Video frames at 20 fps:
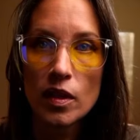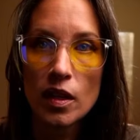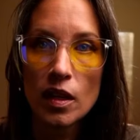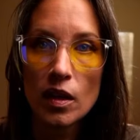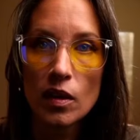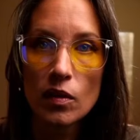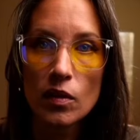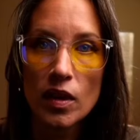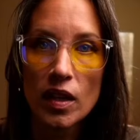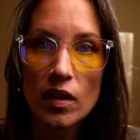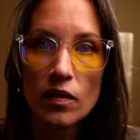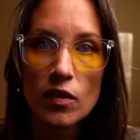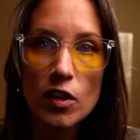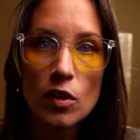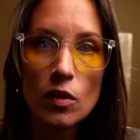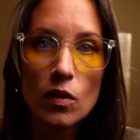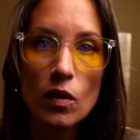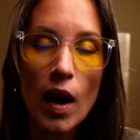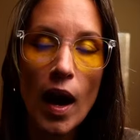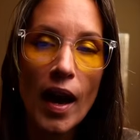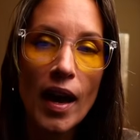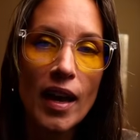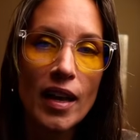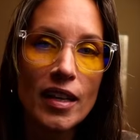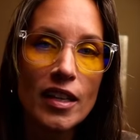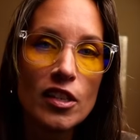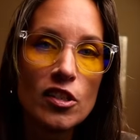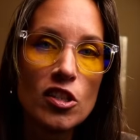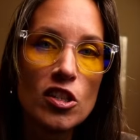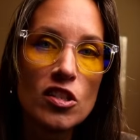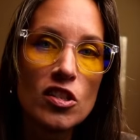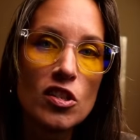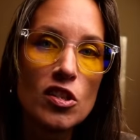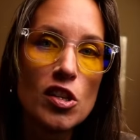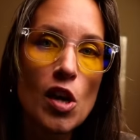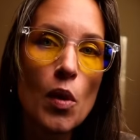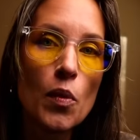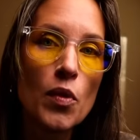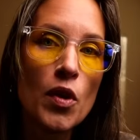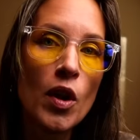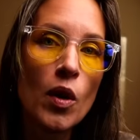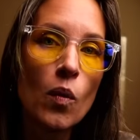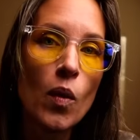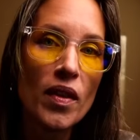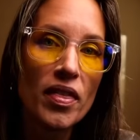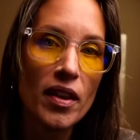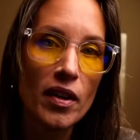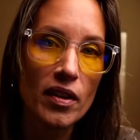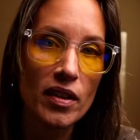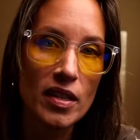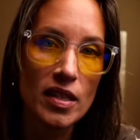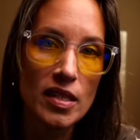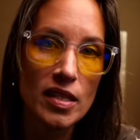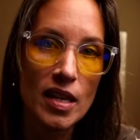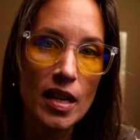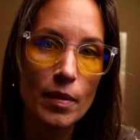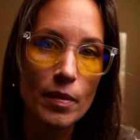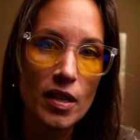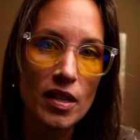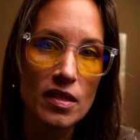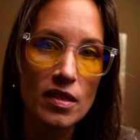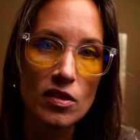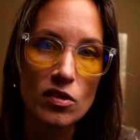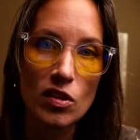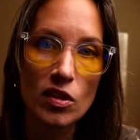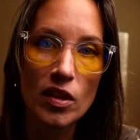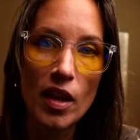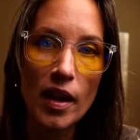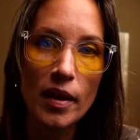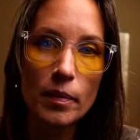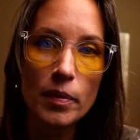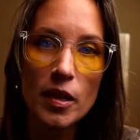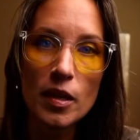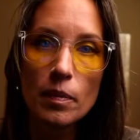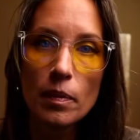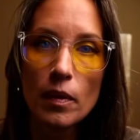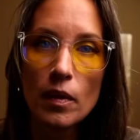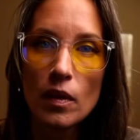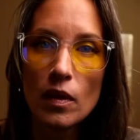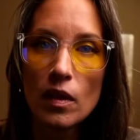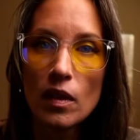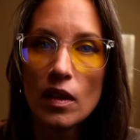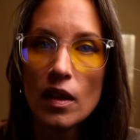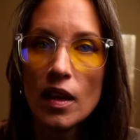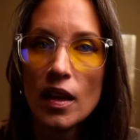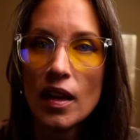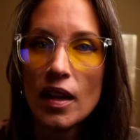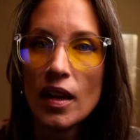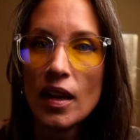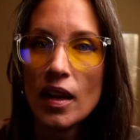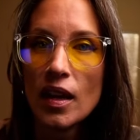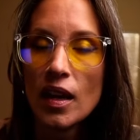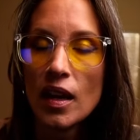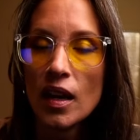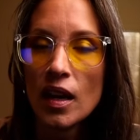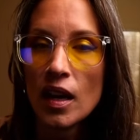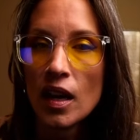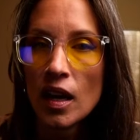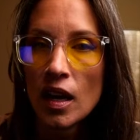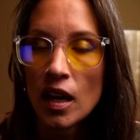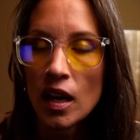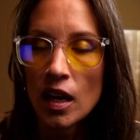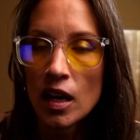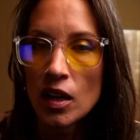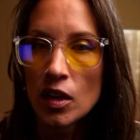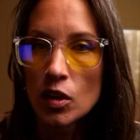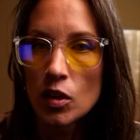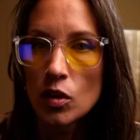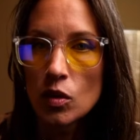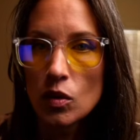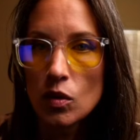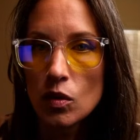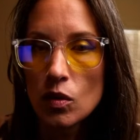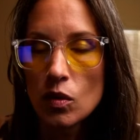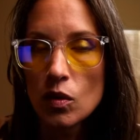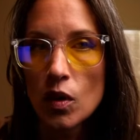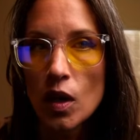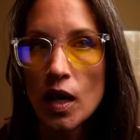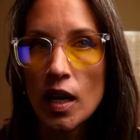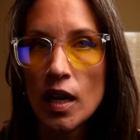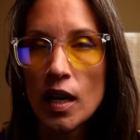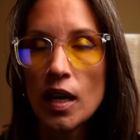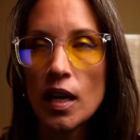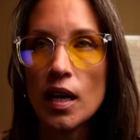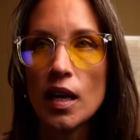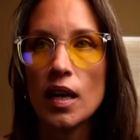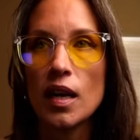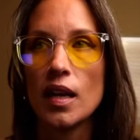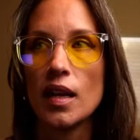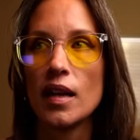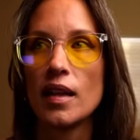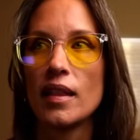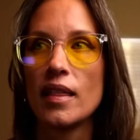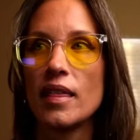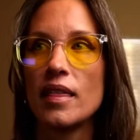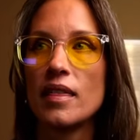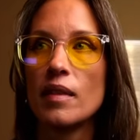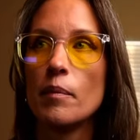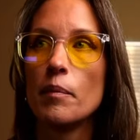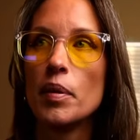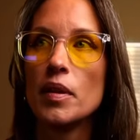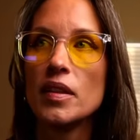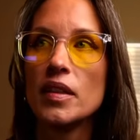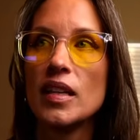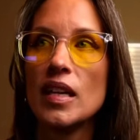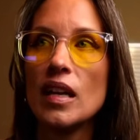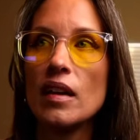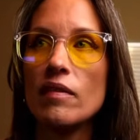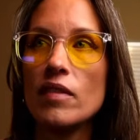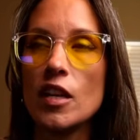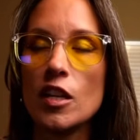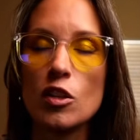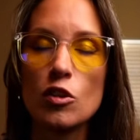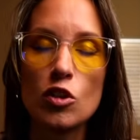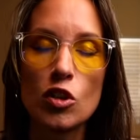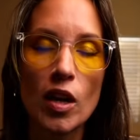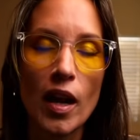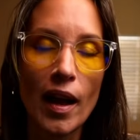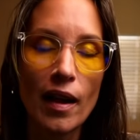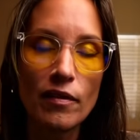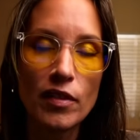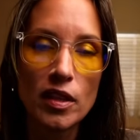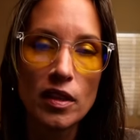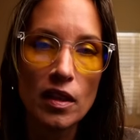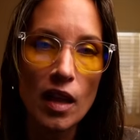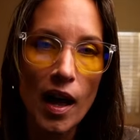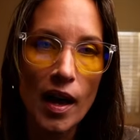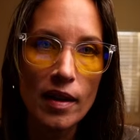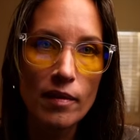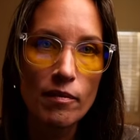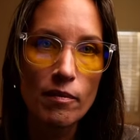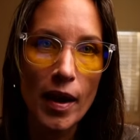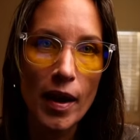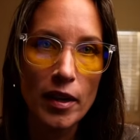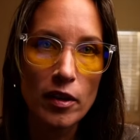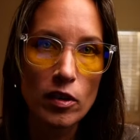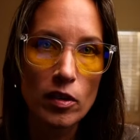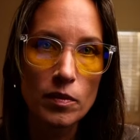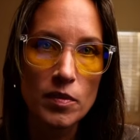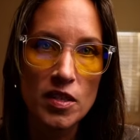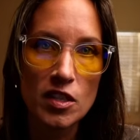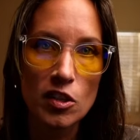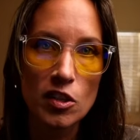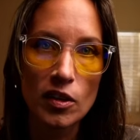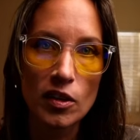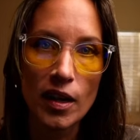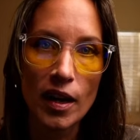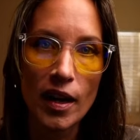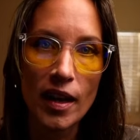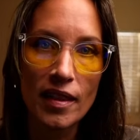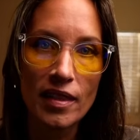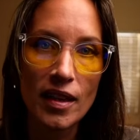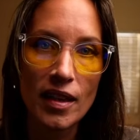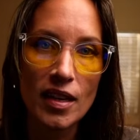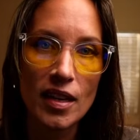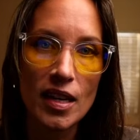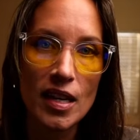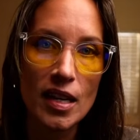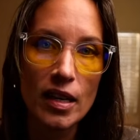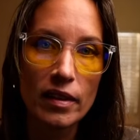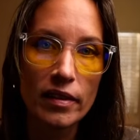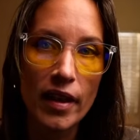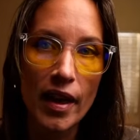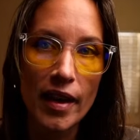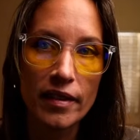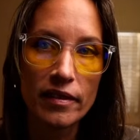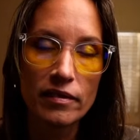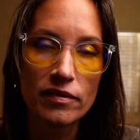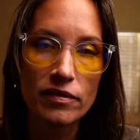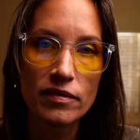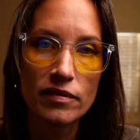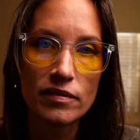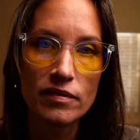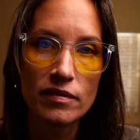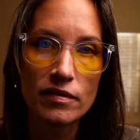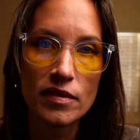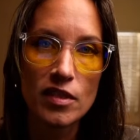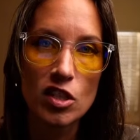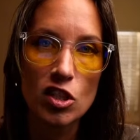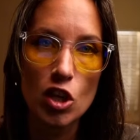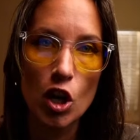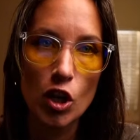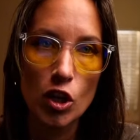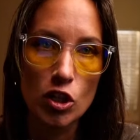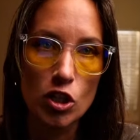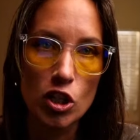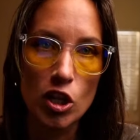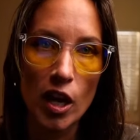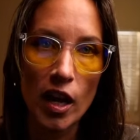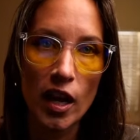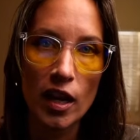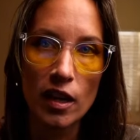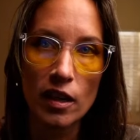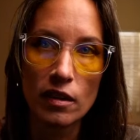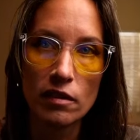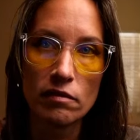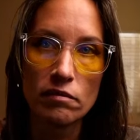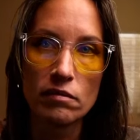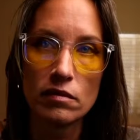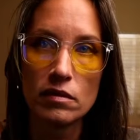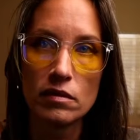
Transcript: give you, you just don't know what they're going to say, because there's a lot of people who believe that you should have a lot of microbes in your gut that eat a lot of starch and